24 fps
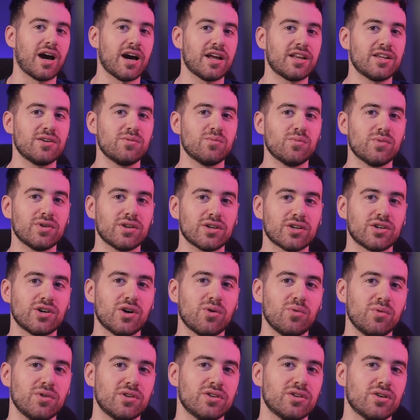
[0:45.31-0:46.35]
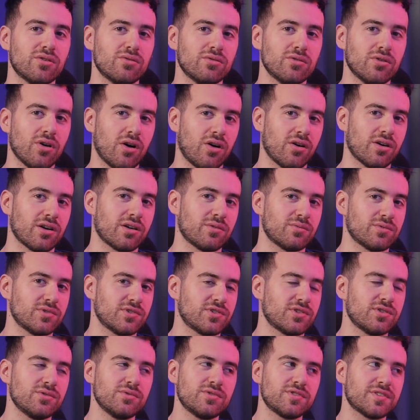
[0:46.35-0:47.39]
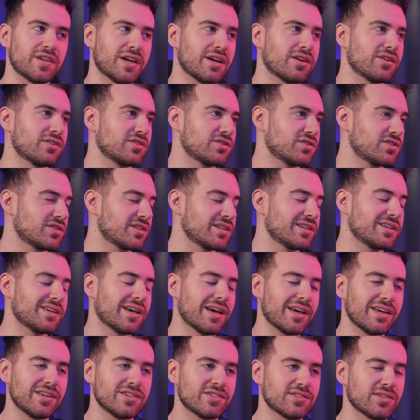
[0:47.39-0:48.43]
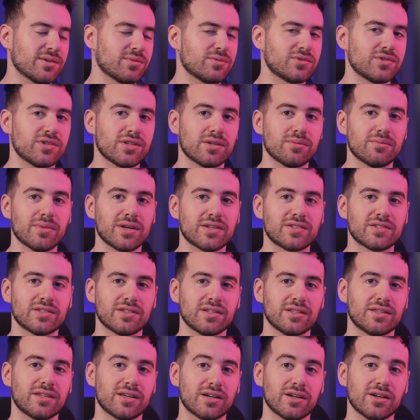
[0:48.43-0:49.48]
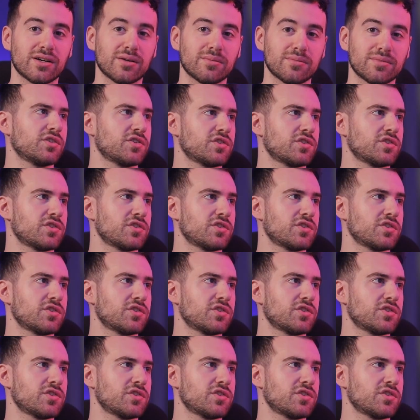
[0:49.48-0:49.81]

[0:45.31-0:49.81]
I didn't want to go with no guard. I was too scared just in case I was gonna mess anything up.